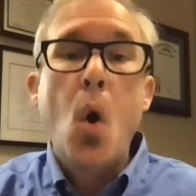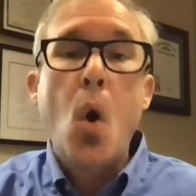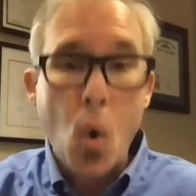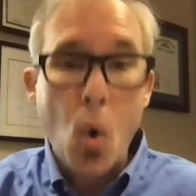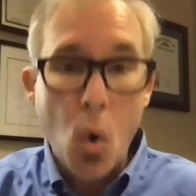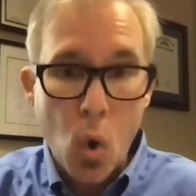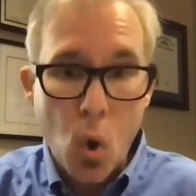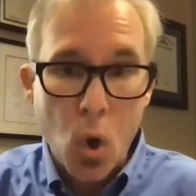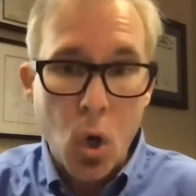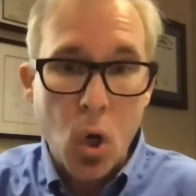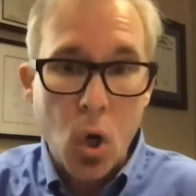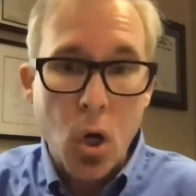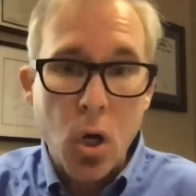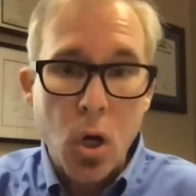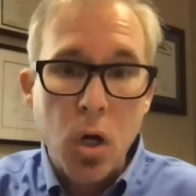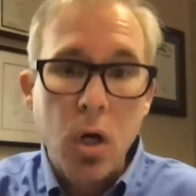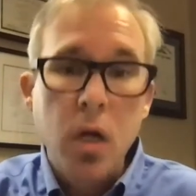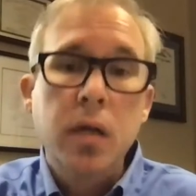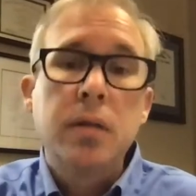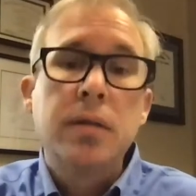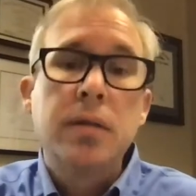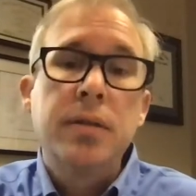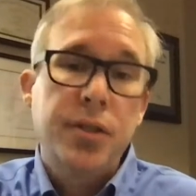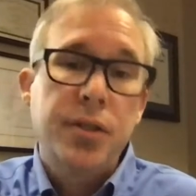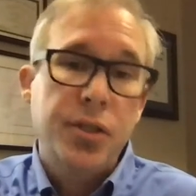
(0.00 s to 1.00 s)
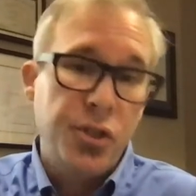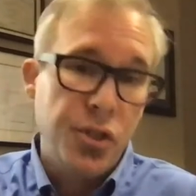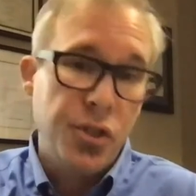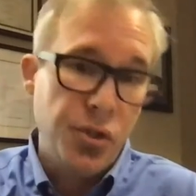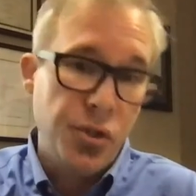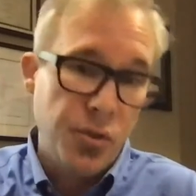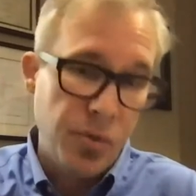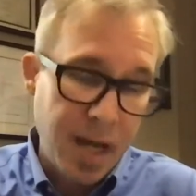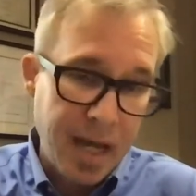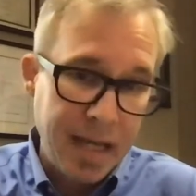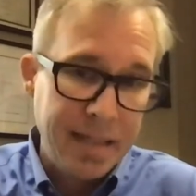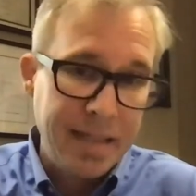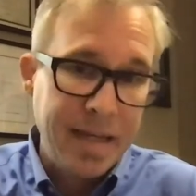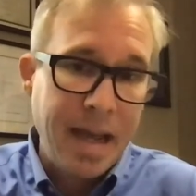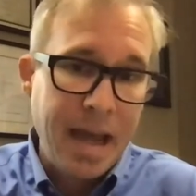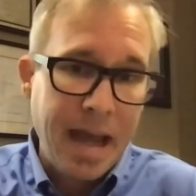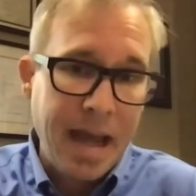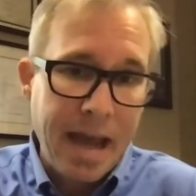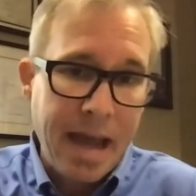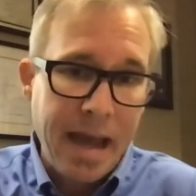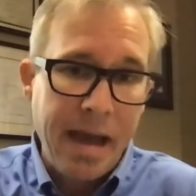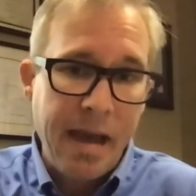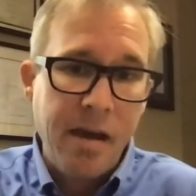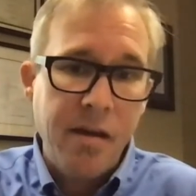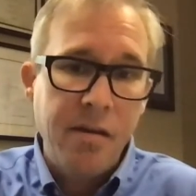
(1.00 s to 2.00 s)
Or you had to
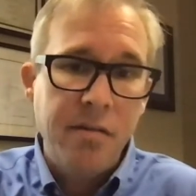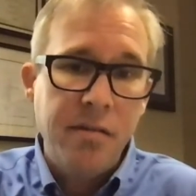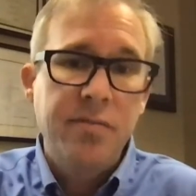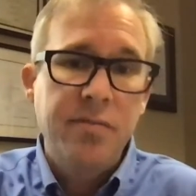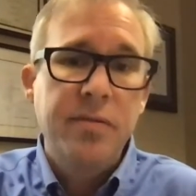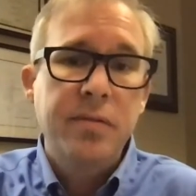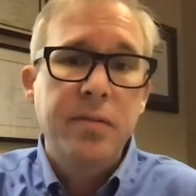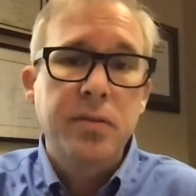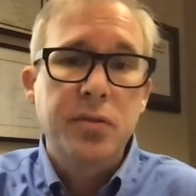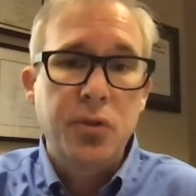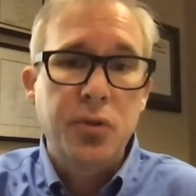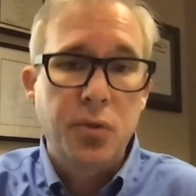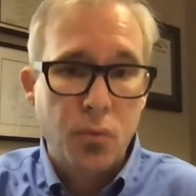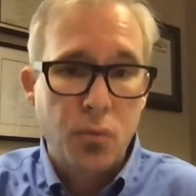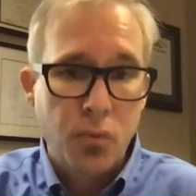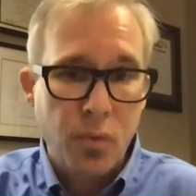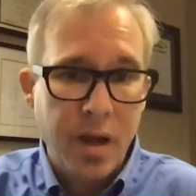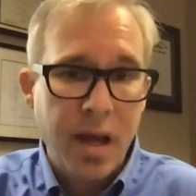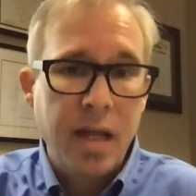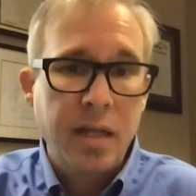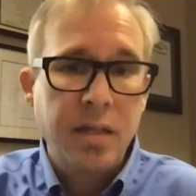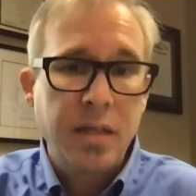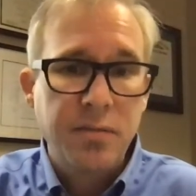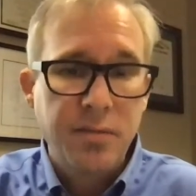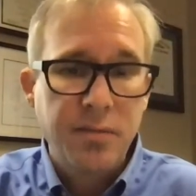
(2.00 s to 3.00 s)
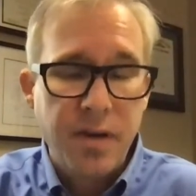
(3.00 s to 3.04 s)
have direct